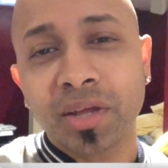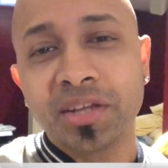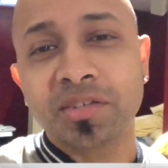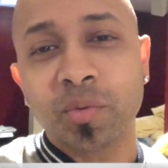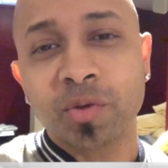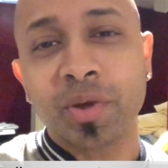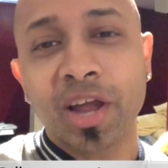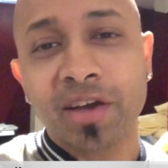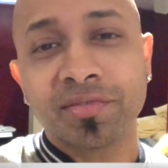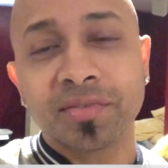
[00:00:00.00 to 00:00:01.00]
I need someone in my
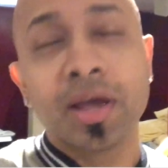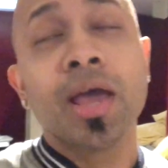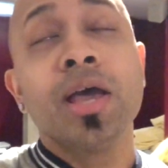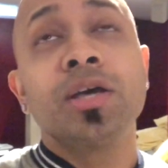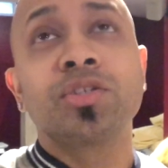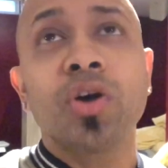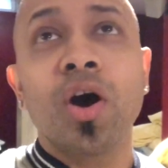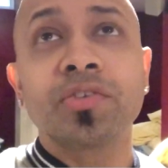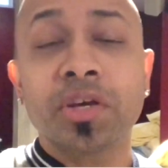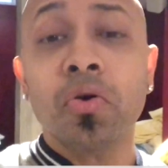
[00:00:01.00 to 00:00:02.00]
life. So
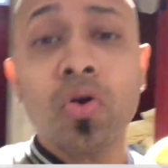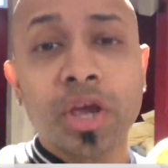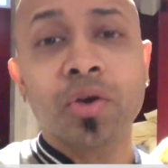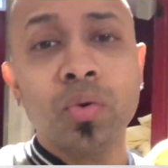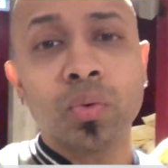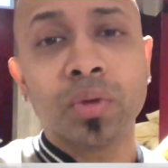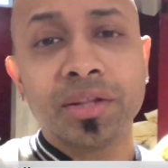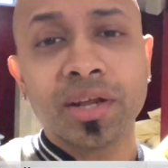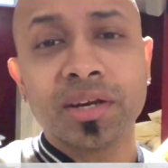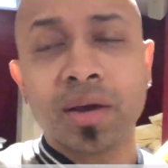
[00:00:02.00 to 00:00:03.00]
I was like, oh, okay, cool.
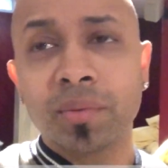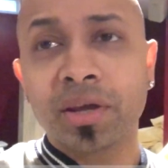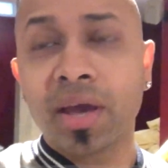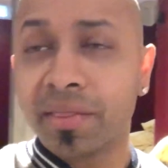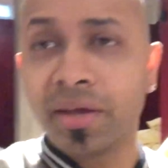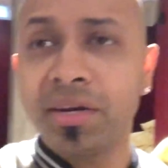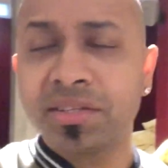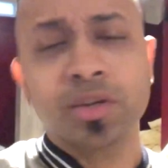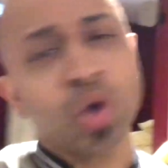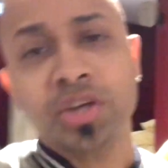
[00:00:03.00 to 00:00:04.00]
And then I'm like, and then
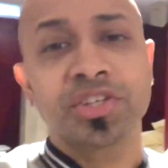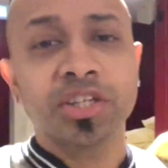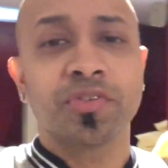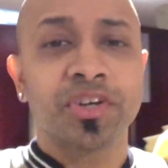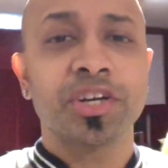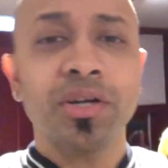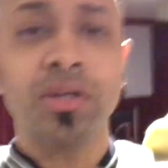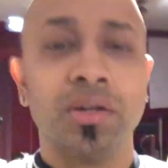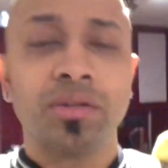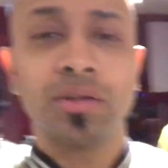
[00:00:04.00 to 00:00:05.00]
he's like, so I searched for a
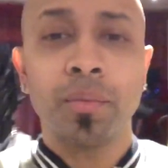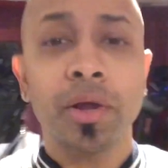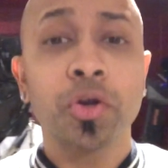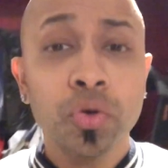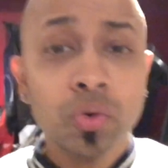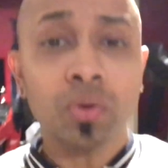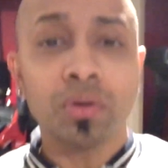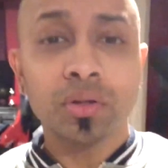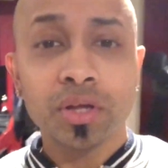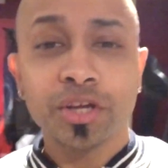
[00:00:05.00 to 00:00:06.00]
girl. I'm like,
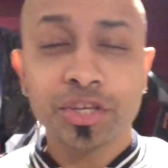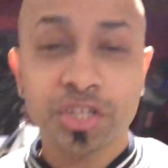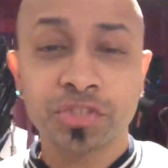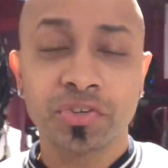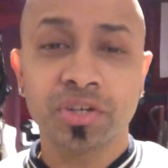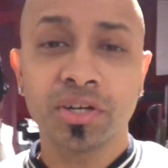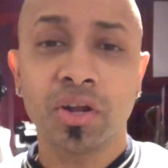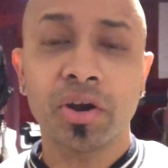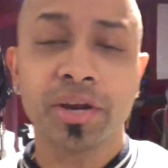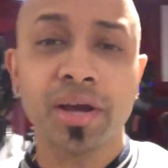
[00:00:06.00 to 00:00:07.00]
cool. You search for a girl.
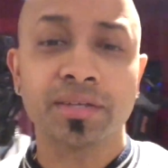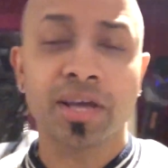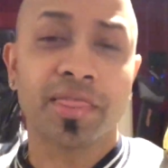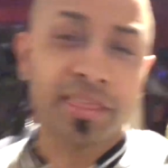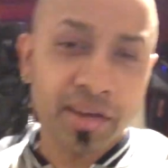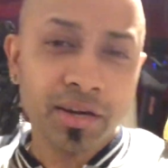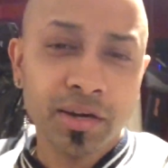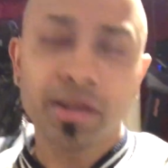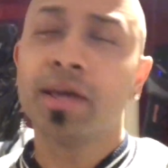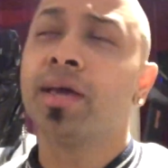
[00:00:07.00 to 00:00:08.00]
All right, nice. And
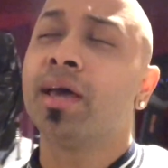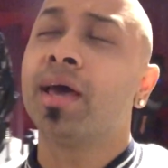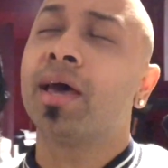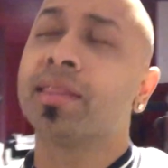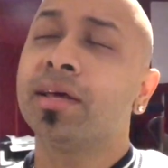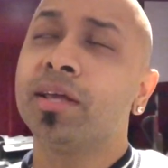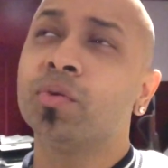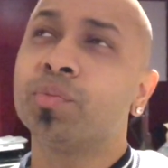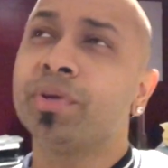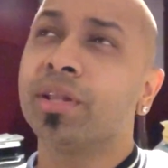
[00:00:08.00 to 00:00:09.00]
then, and then he
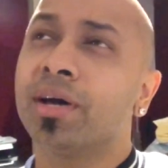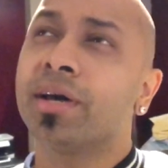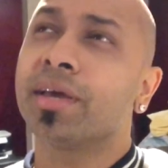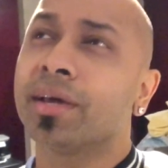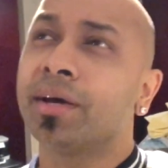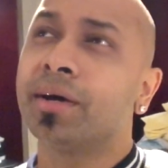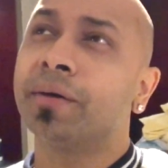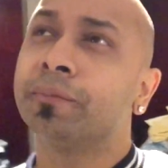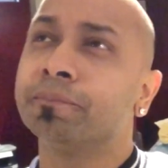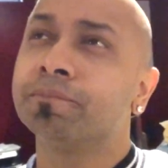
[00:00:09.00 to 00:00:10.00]
would be like,
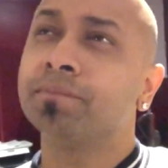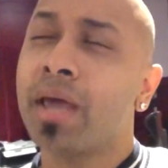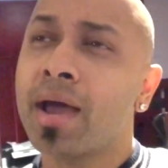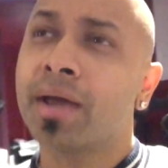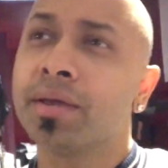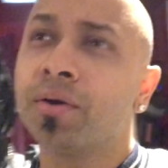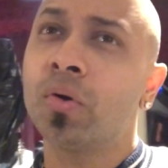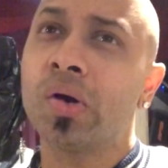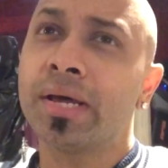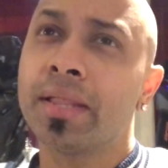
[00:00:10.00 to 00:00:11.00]
um, yeah, you
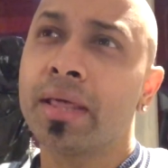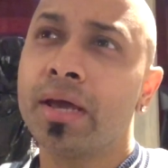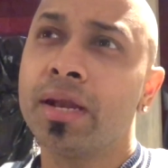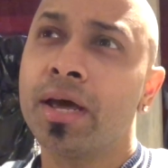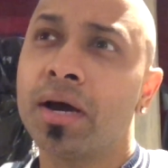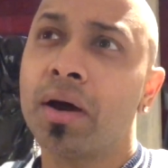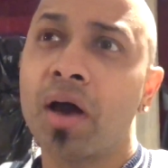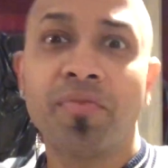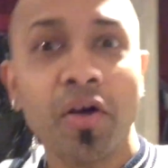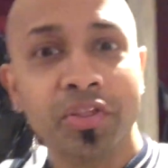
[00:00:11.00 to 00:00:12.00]
know, and then uh,
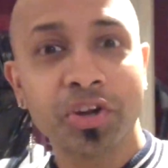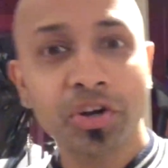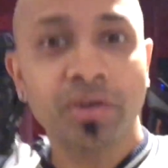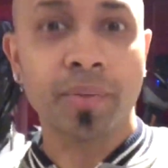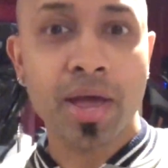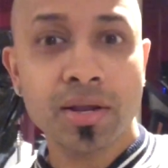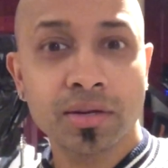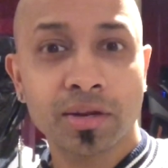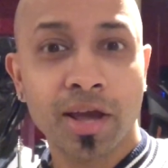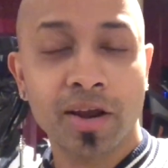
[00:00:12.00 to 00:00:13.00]
I found the girl,
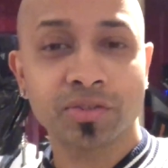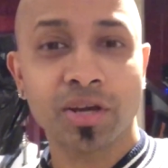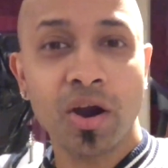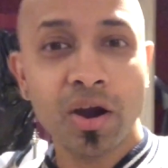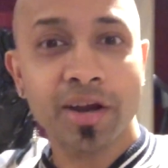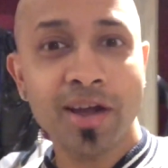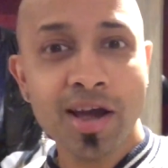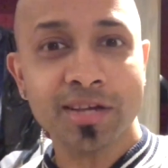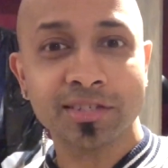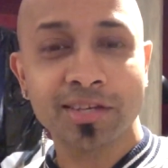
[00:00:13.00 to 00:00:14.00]
man. And I was like, all right,
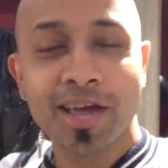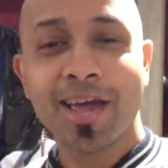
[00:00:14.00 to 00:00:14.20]
nice.